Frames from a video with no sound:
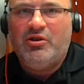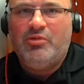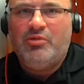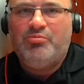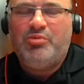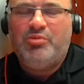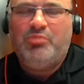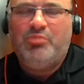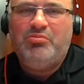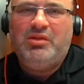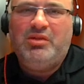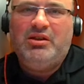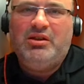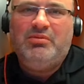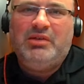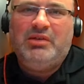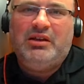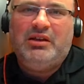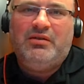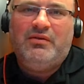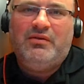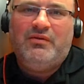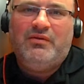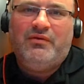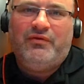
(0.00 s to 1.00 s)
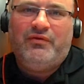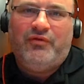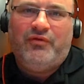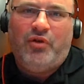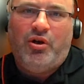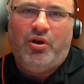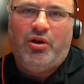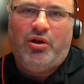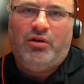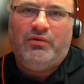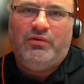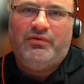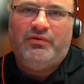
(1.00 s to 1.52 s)
but me getting
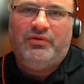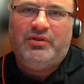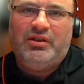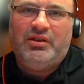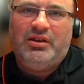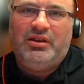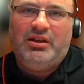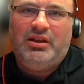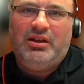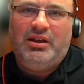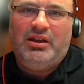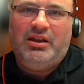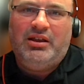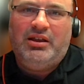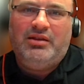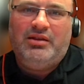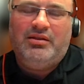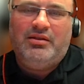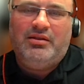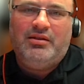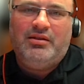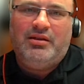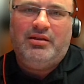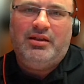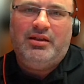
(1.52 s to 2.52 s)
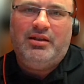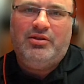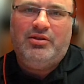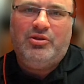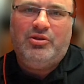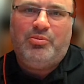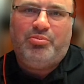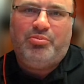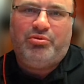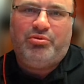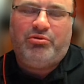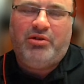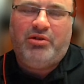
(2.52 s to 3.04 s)
involved in in the
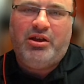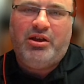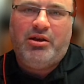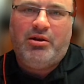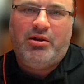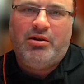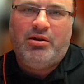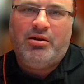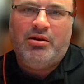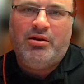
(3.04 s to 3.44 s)
prayer